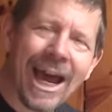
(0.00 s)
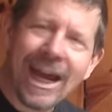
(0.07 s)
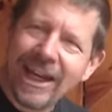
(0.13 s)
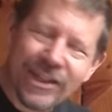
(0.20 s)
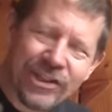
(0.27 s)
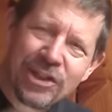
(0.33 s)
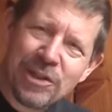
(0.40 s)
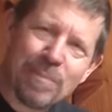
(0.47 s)

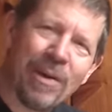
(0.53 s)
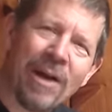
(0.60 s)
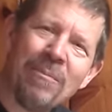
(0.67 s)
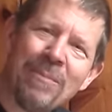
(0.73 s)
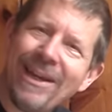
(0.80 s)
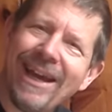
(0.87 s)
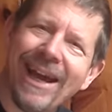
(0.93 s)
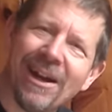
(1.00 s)
it just bummed
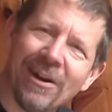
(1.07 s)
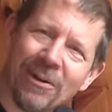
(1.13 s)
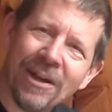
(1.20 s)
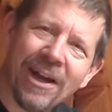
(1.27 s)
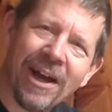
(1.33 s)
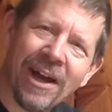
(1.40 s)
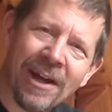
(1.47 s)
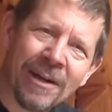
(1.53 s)
me out.
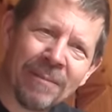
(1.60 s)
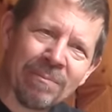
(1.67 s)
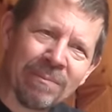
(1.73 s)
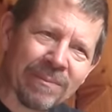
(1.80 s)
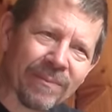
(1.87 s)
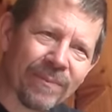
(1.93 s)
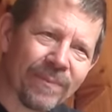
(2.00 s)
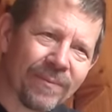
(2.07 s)
Um,